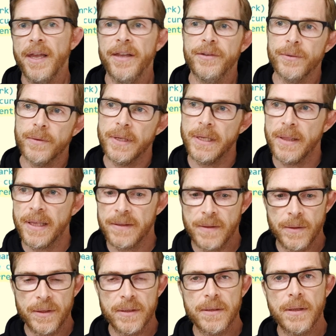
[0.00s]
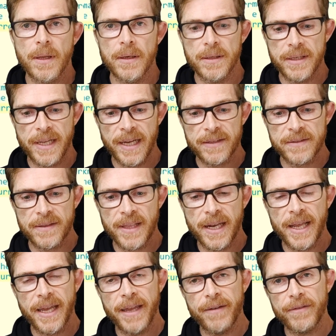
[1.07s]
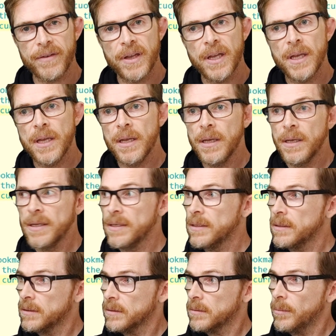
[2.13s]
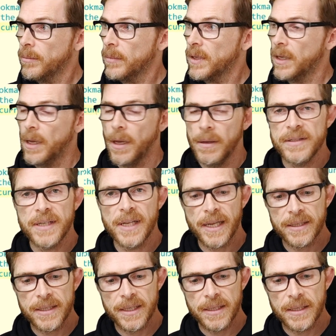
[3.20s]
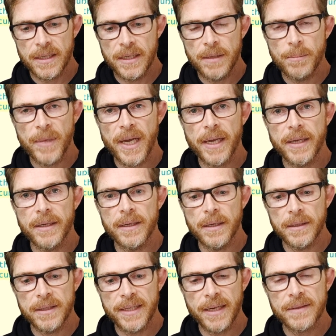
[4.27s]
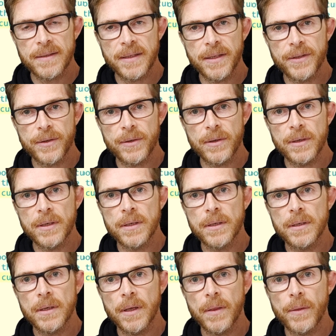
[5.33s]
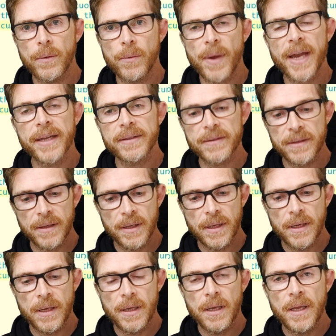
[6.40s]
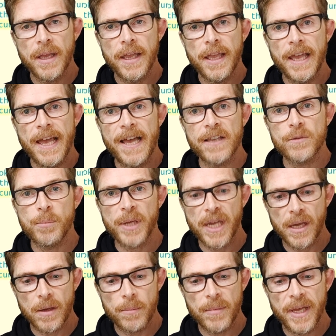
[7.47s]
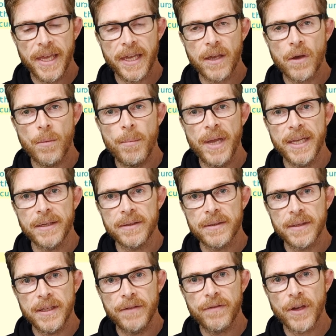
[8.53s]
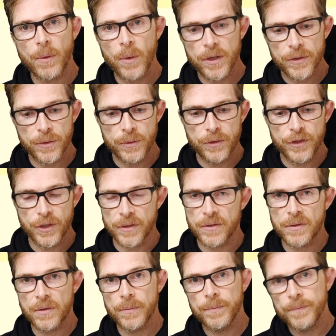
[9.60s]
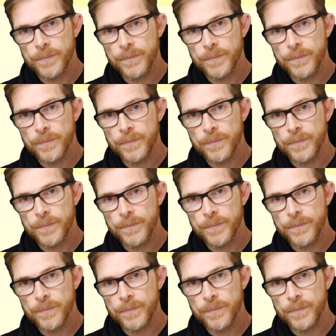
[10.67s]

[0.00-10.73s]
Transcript: and you see that the text that I have selected in my text editor on the right has become a comment. If I were to do just